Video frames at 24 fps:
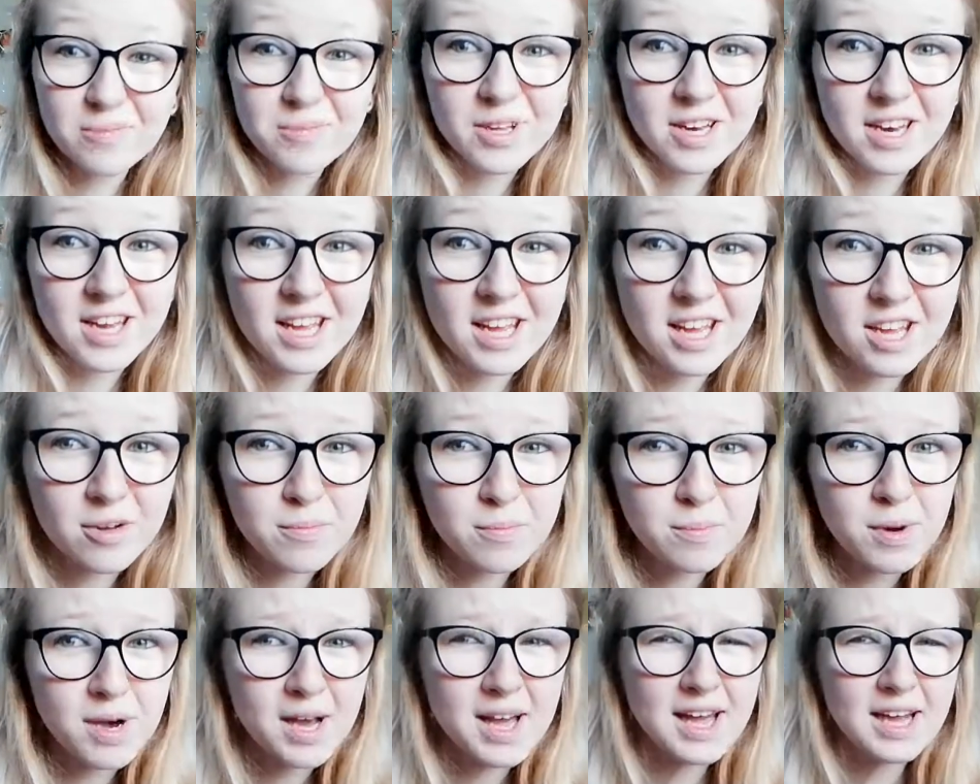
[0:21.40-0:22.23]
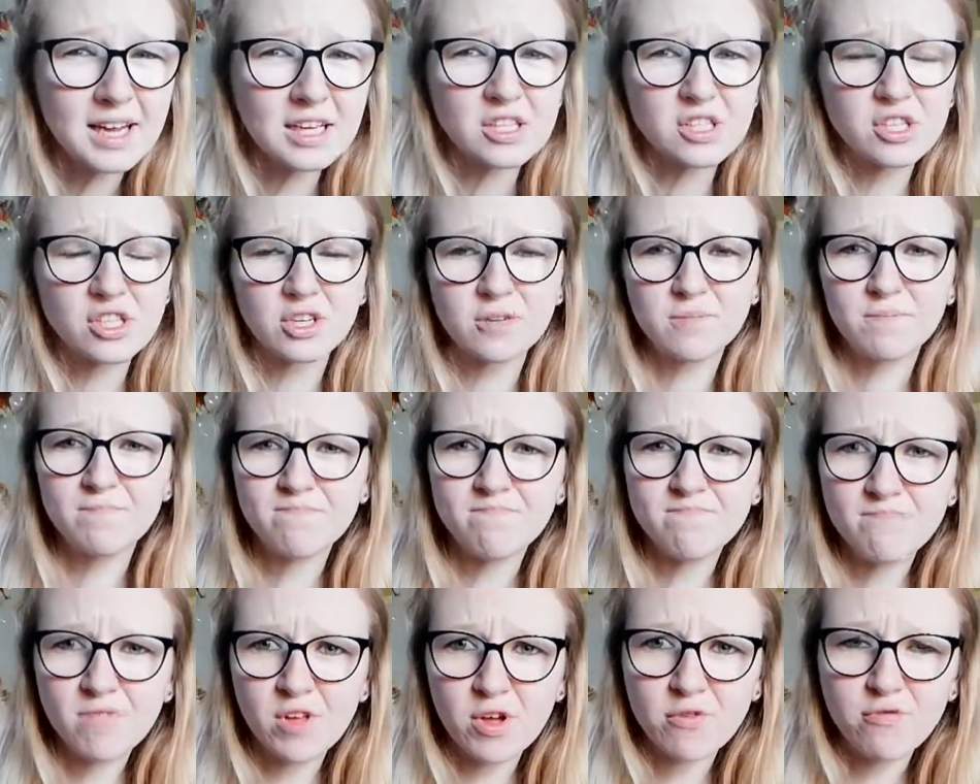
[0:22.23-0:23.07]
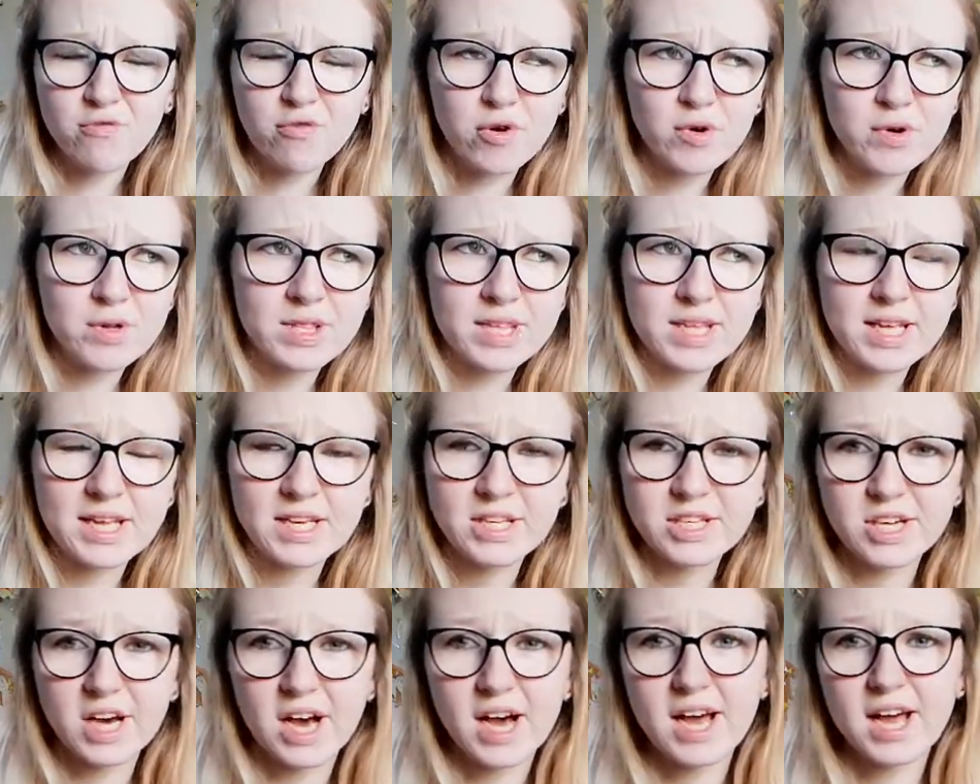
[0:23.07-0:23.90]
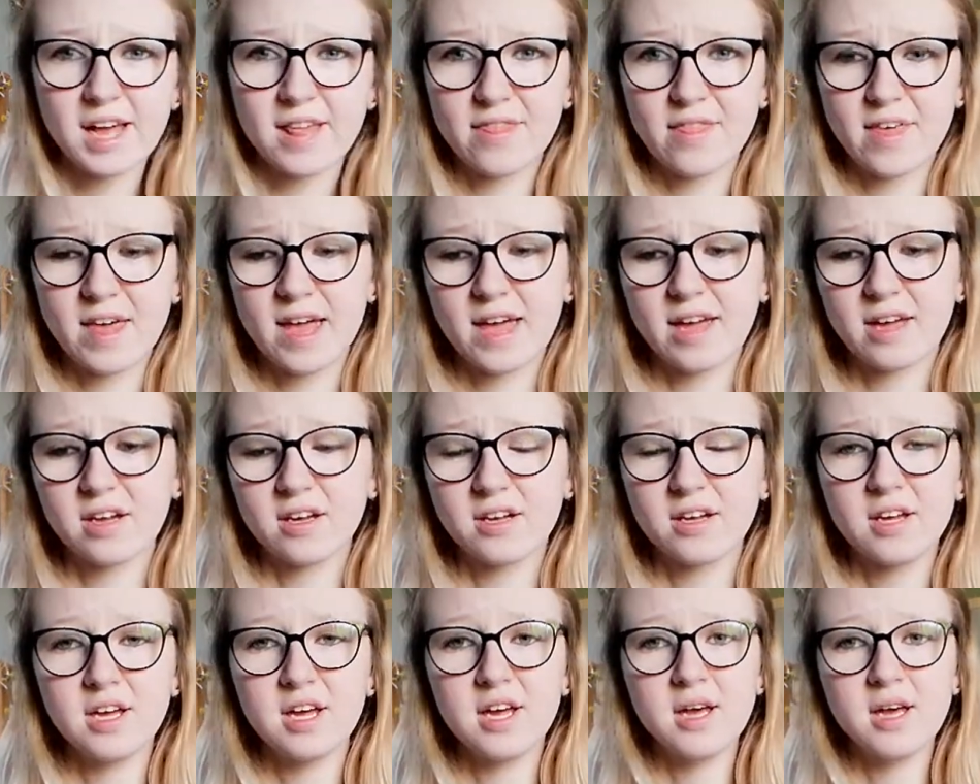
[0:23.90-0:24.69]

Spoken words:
I'm gonna hit them by accident and ruin the entire thing